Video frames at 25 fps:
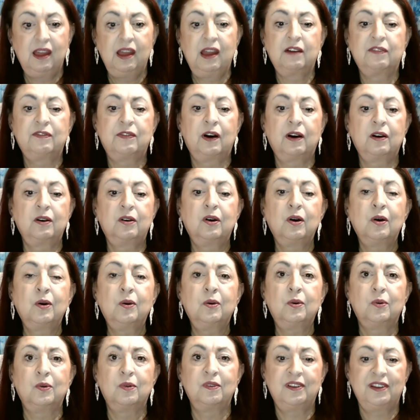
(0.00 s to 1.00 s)
If our
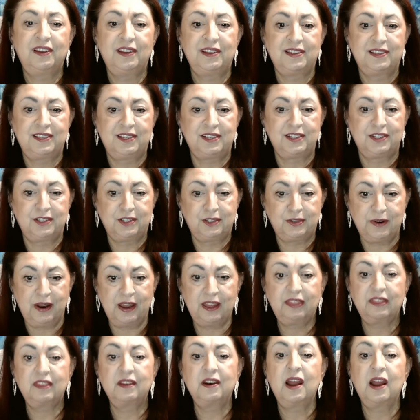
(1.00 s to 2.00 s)
goal is to
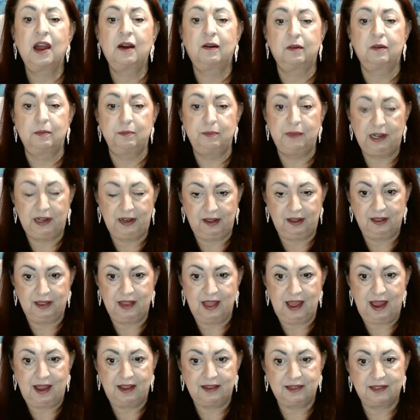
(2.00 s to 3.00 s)
strengthen our middle
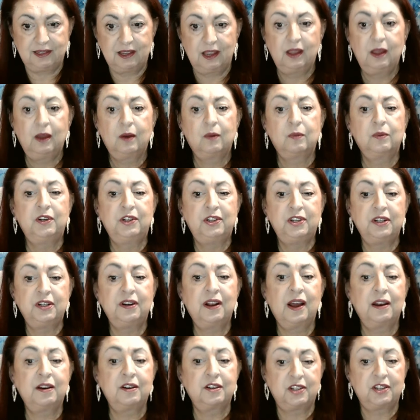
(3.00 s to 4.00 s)
class, we
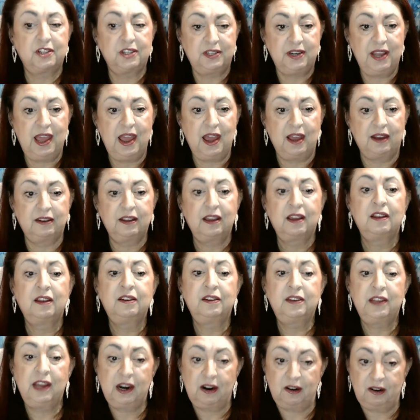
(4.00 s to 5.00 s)
should understand
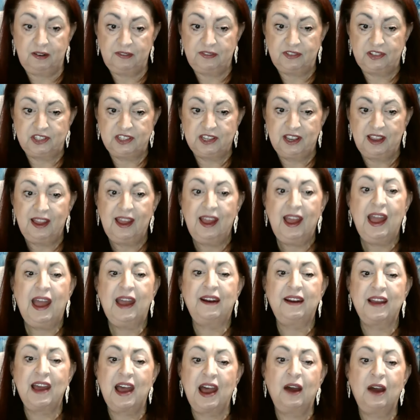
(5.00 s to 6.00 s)
tariffs
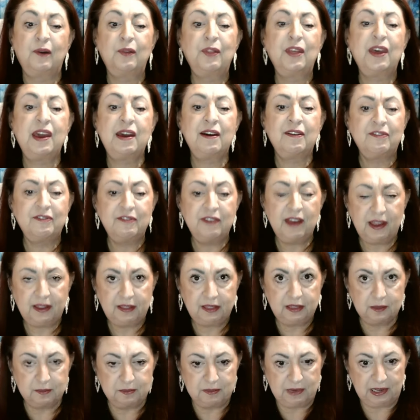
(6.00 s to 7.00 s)
and how they
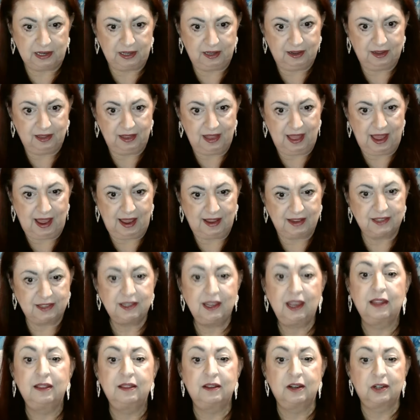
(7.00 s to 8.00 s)
affect the middle
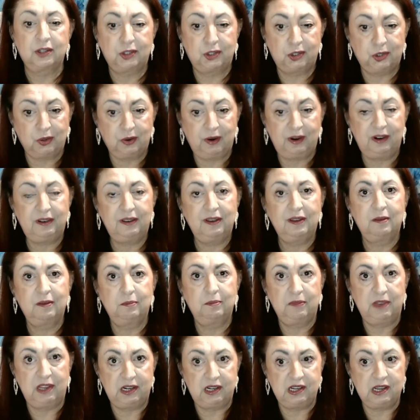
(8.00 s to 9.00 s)
class in the short,
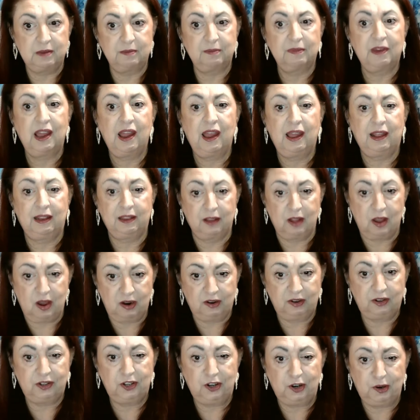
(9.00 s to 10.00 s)
medium, and
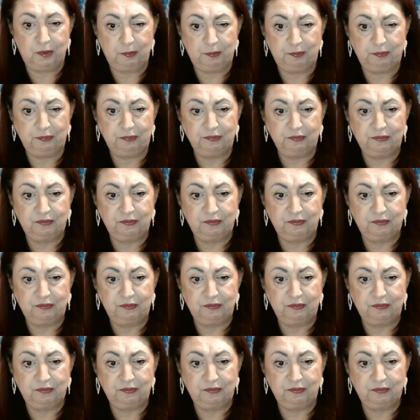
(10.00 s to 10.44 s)
long term.